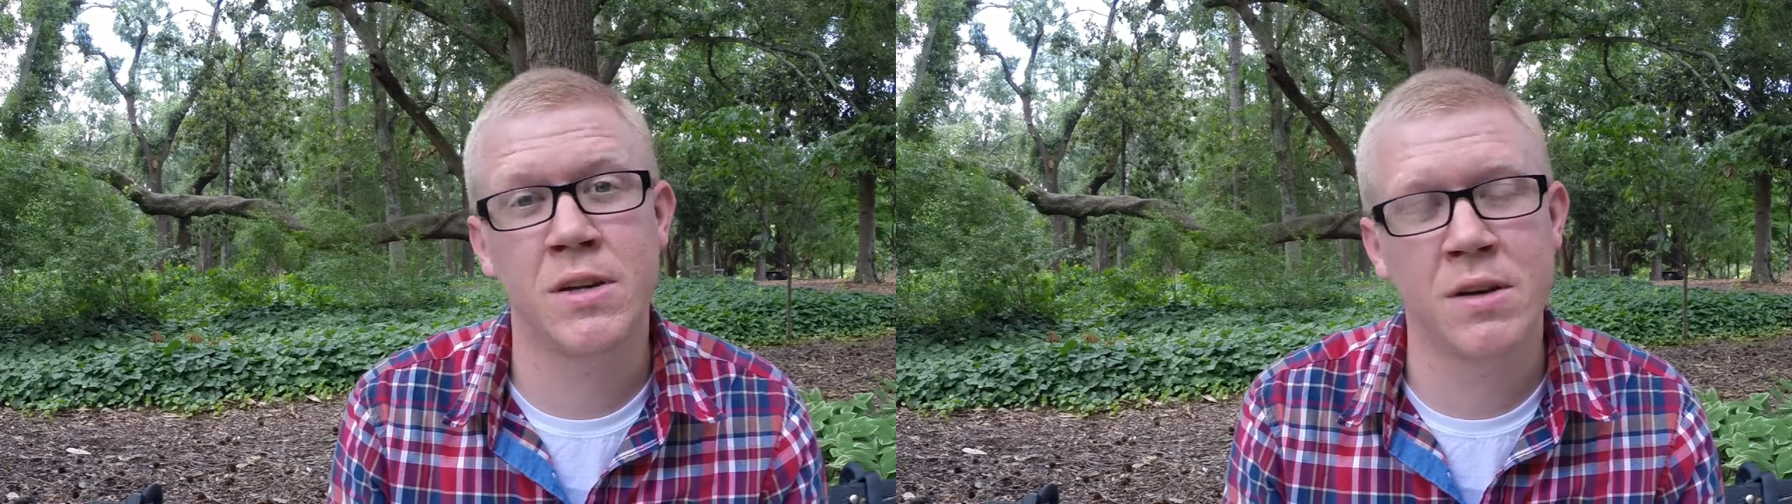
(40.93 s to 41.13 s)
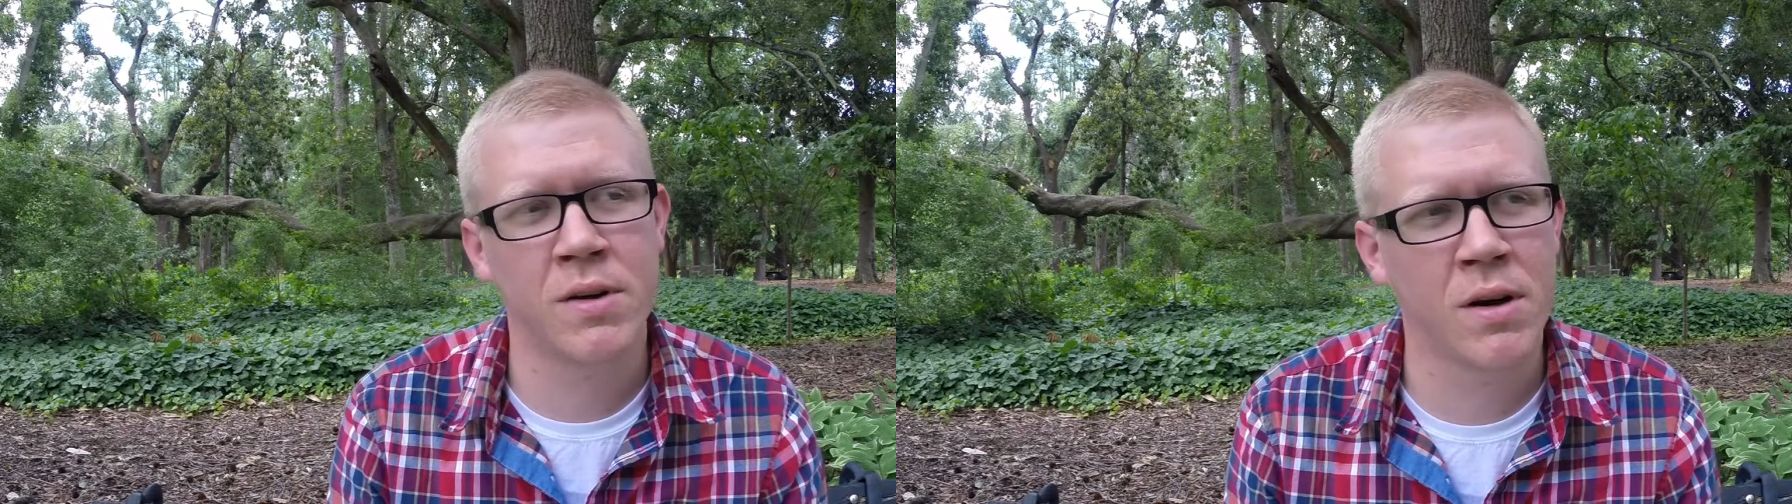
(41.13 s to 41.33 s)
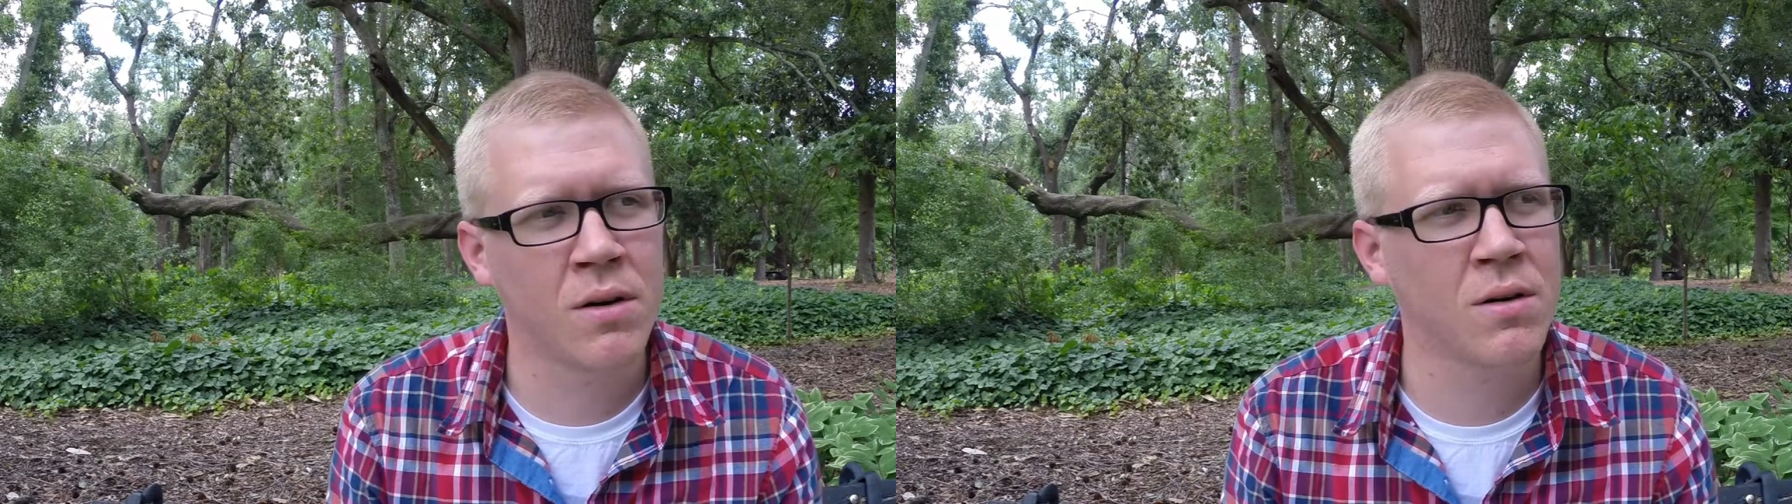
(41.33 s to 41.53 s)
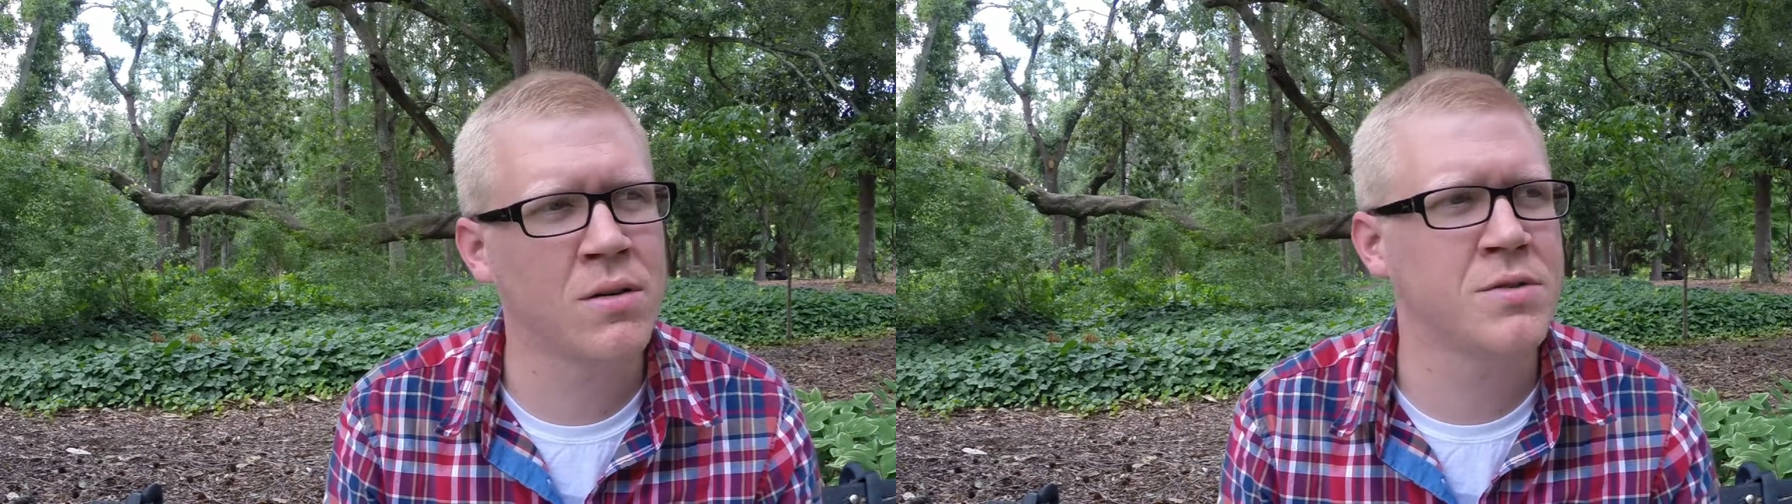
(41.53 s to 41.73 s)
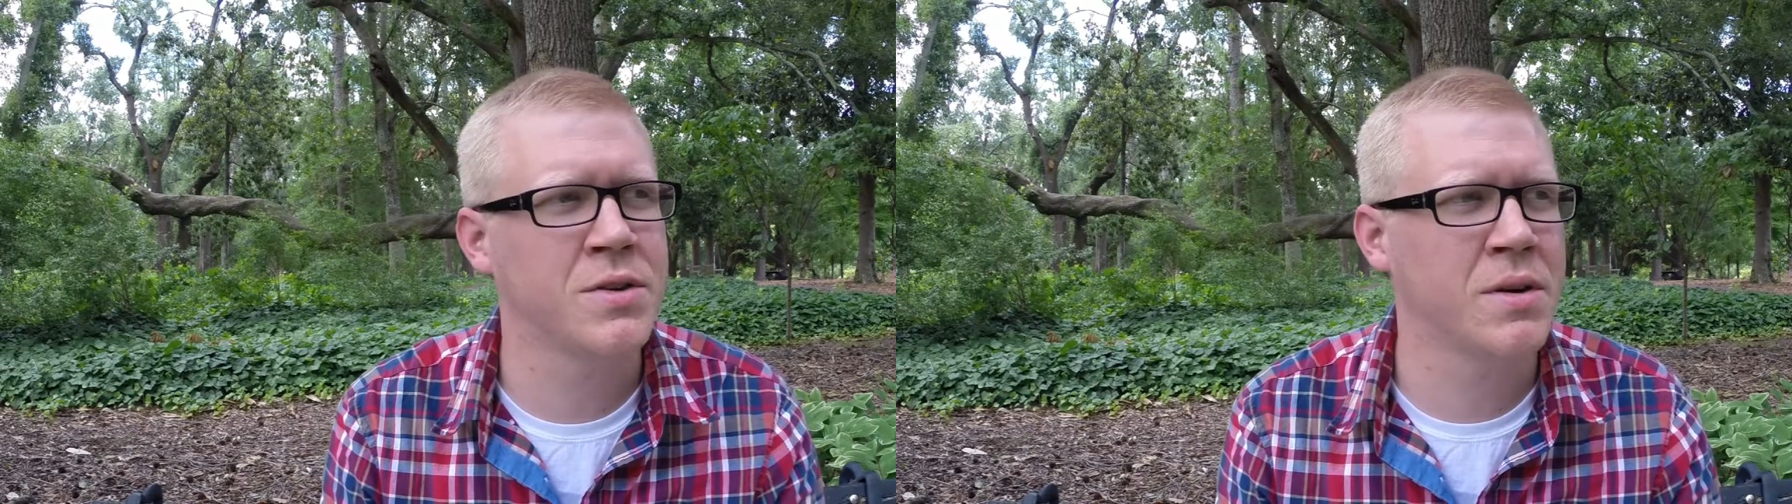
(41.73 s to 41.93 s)

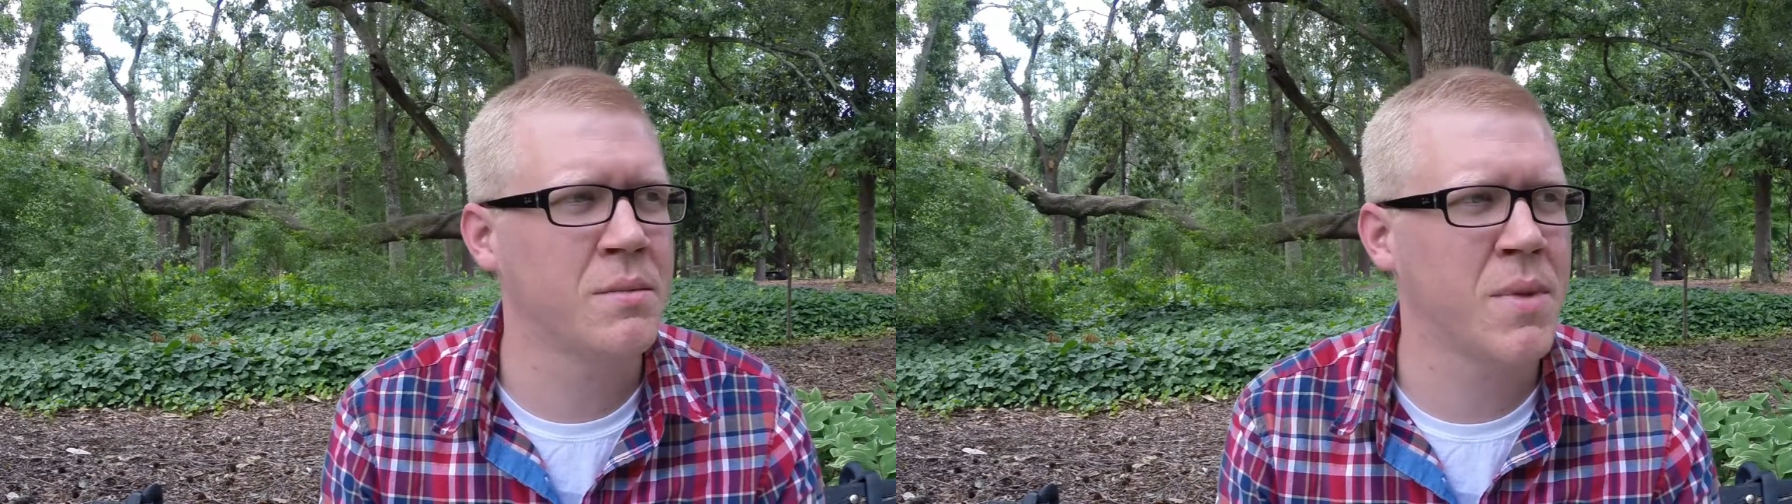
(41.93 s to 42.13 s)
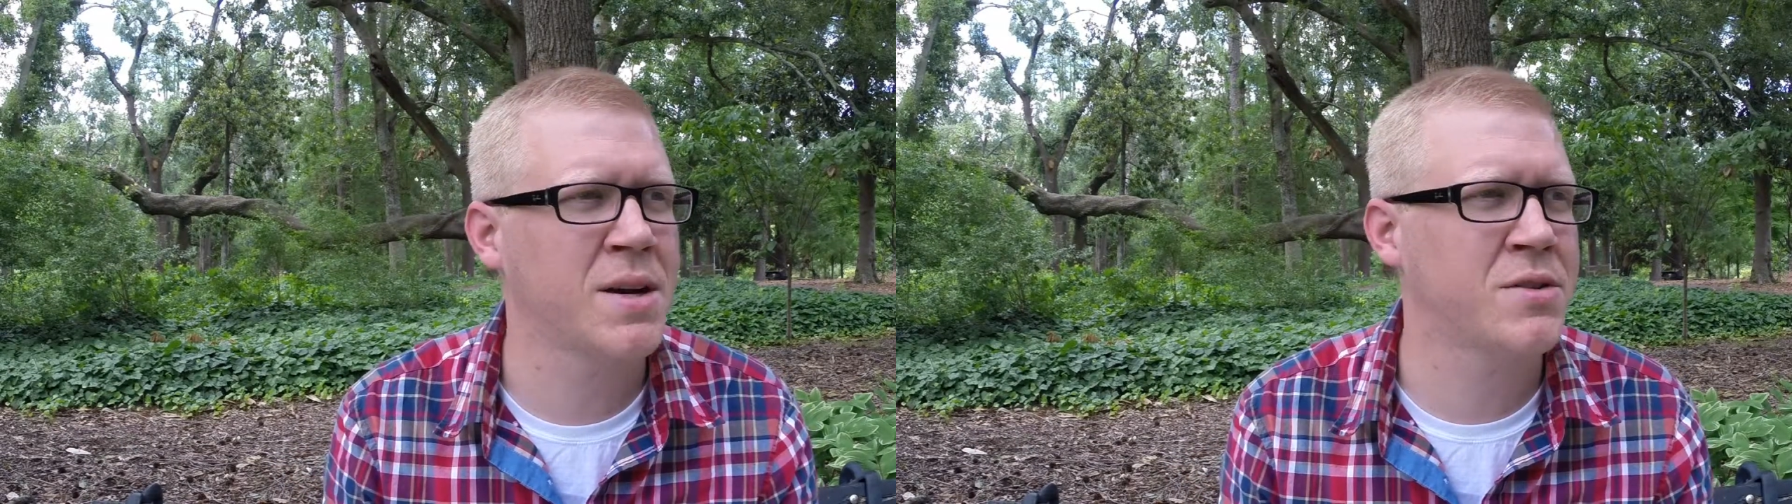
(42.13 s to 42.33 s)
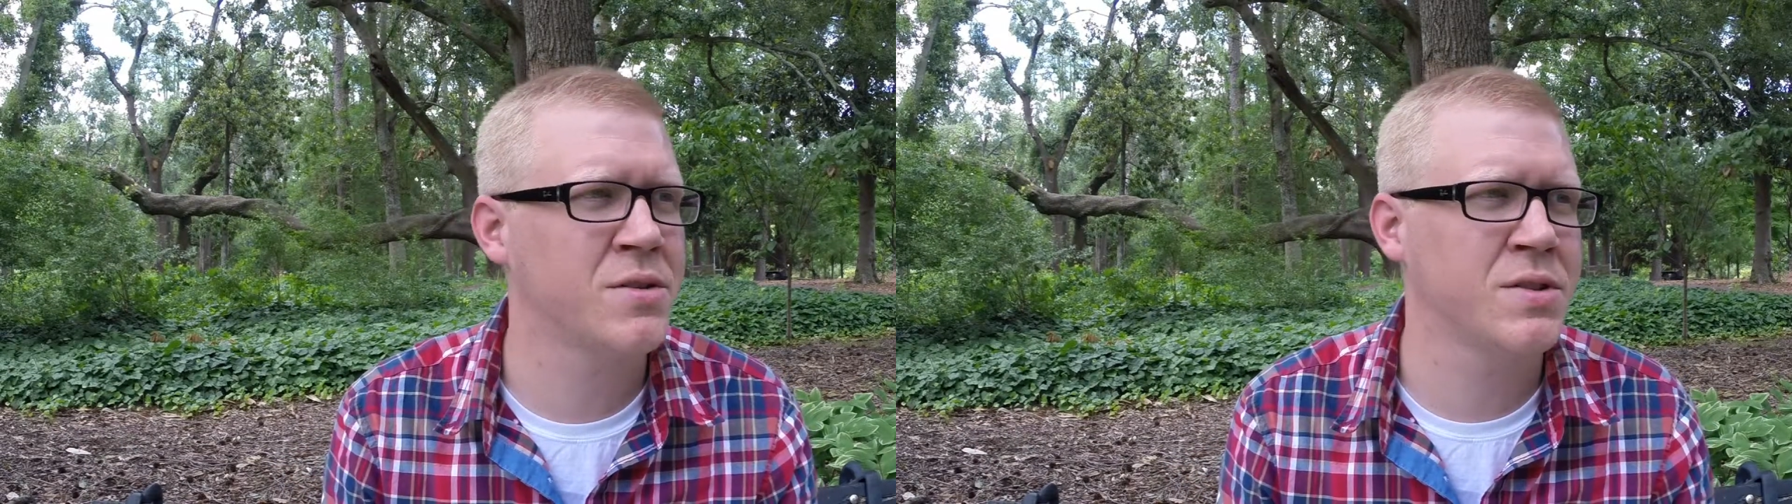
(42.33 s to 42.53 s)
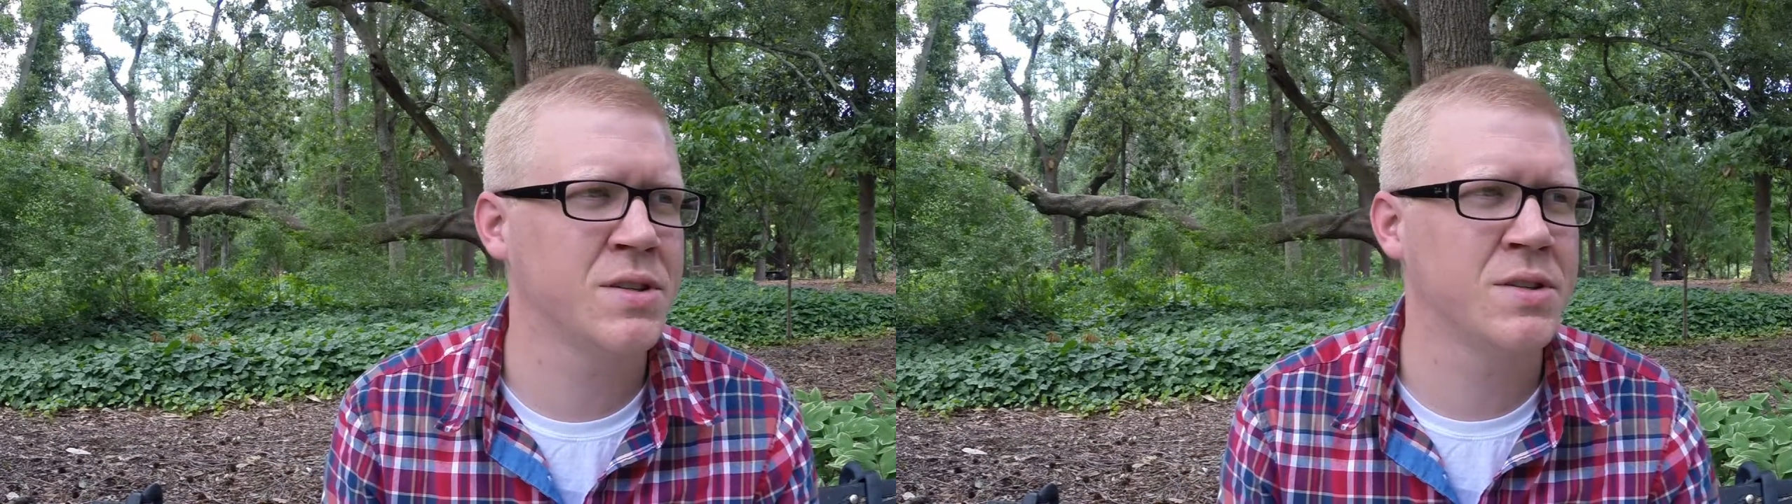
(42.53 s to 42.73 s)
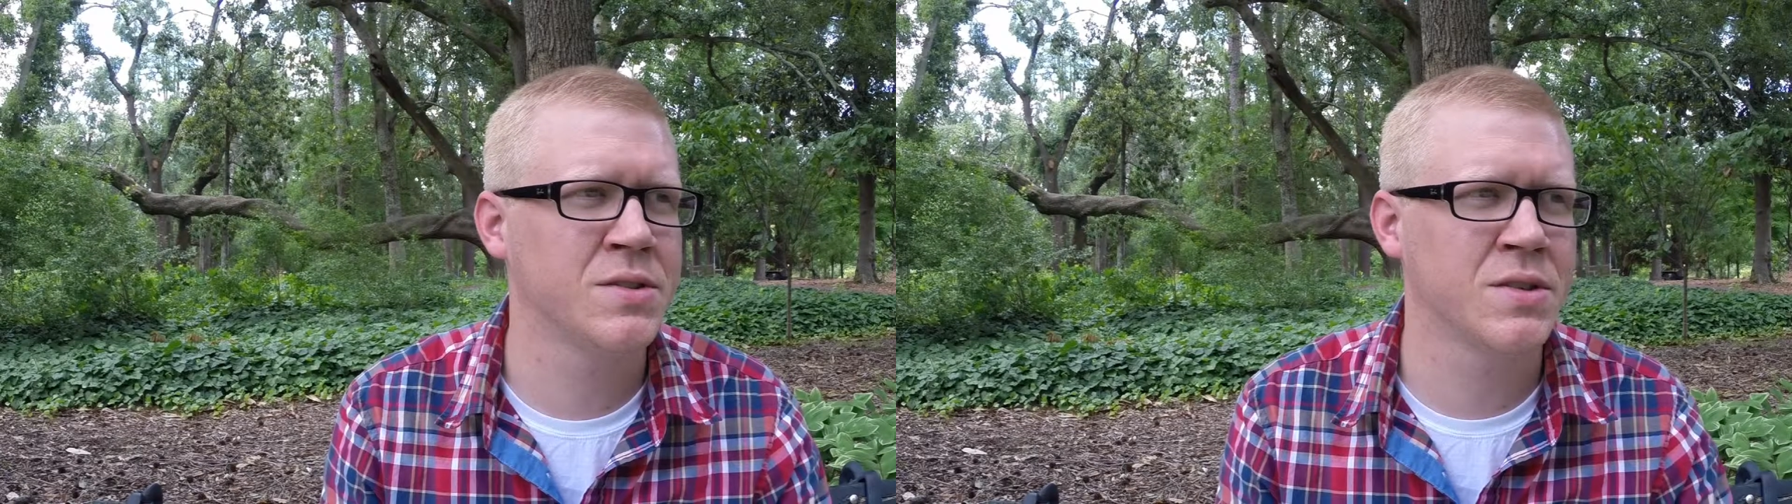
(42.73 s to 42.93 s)
DVRs and
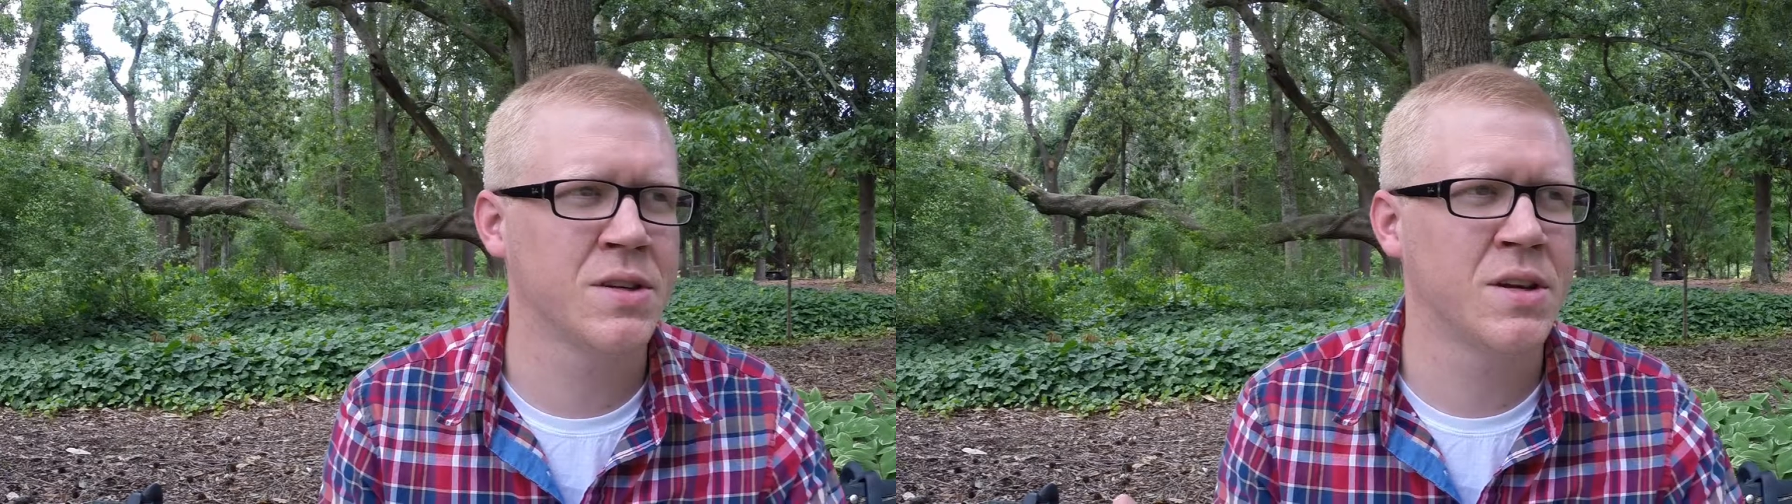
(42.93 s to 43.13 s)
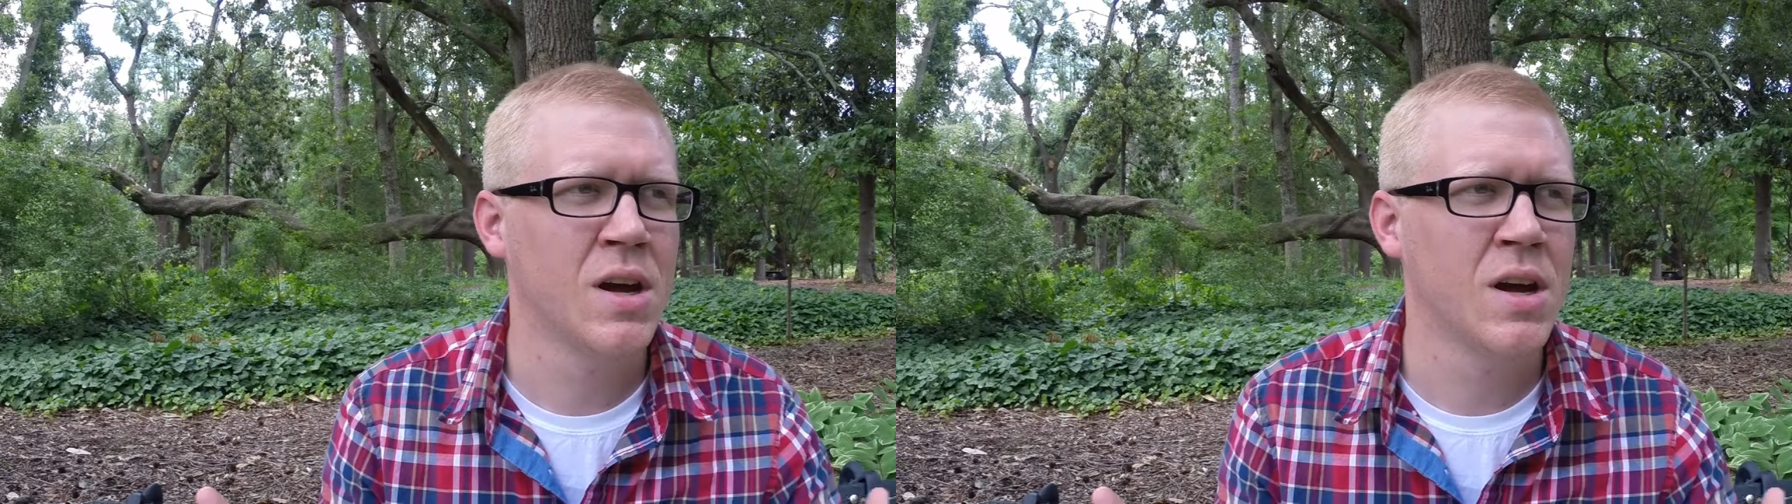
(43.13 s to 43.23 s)
mattresses and